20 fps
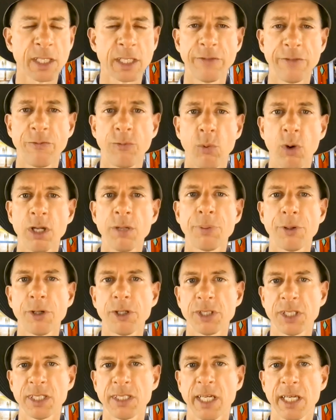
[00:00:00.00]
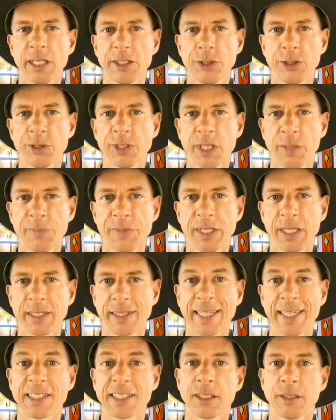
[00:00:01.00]
if one person tells you
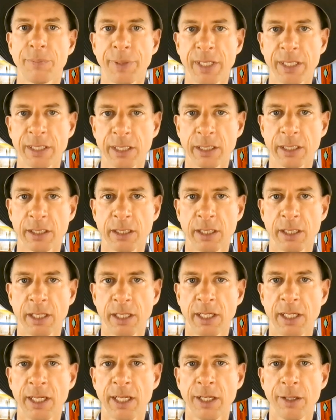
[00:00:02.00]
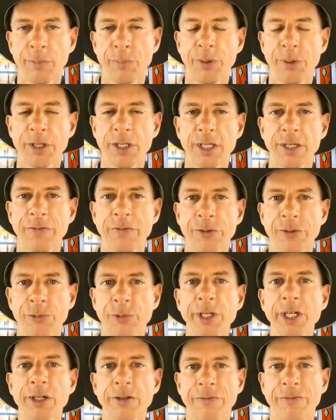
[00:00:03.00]
something, that's an opinion. But if
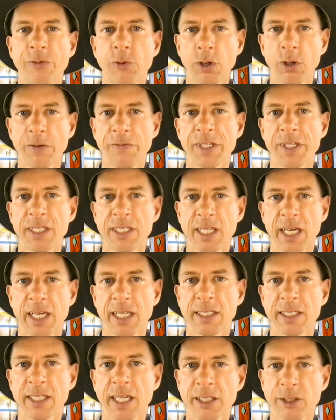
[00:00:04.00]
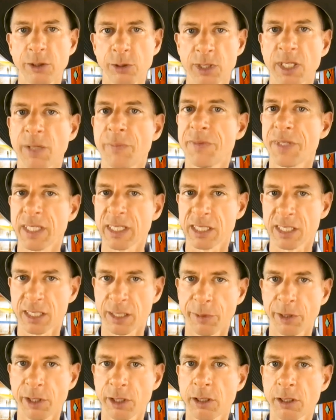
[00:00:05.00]
three or four of the 10 tell you something
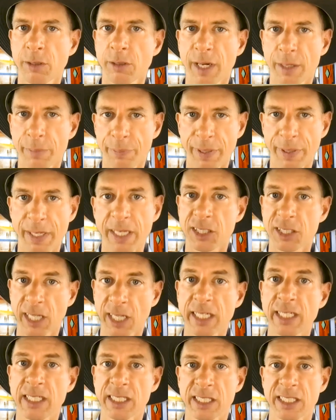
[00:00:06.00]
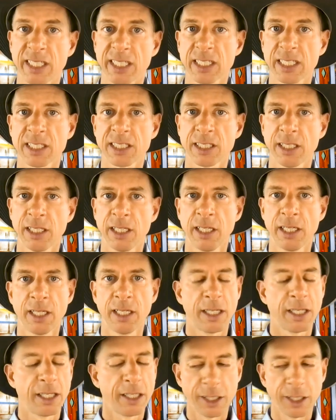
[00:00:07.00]
similar about page 96,
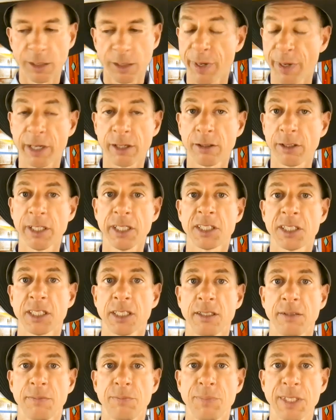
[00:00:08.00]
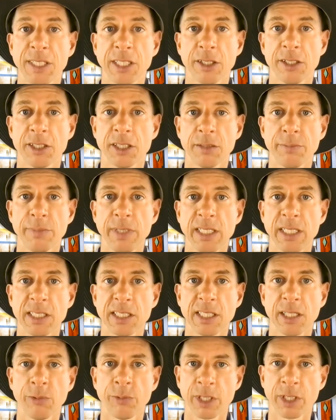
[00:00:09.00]
you better listen because it
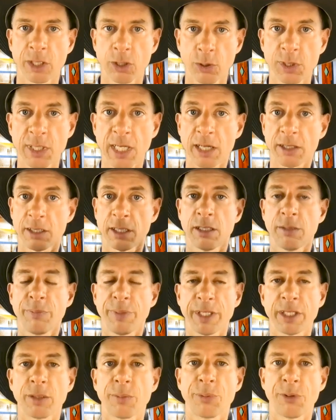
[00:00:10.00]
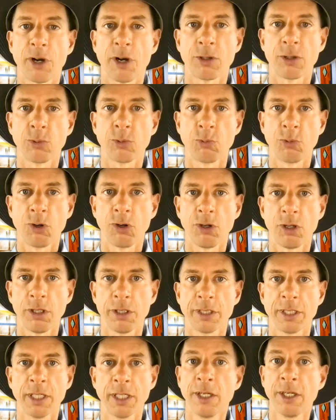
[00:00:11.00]
means that when it goes out to the bigger, broader
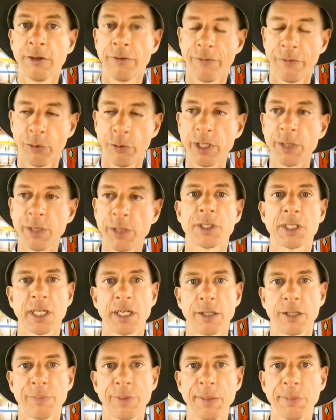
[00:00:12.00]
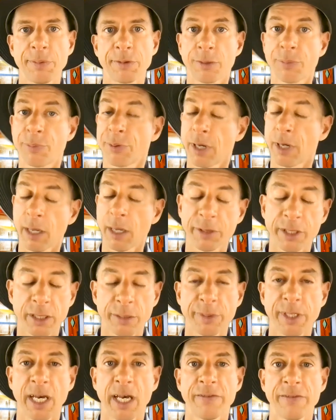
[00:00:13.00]
world, 40% of the people are probably going
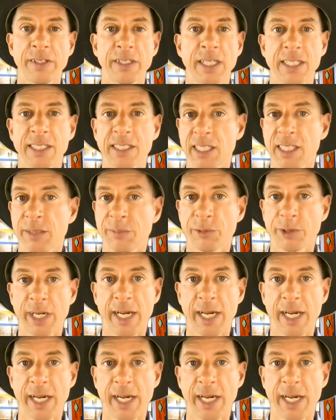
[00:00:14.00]
to be having that same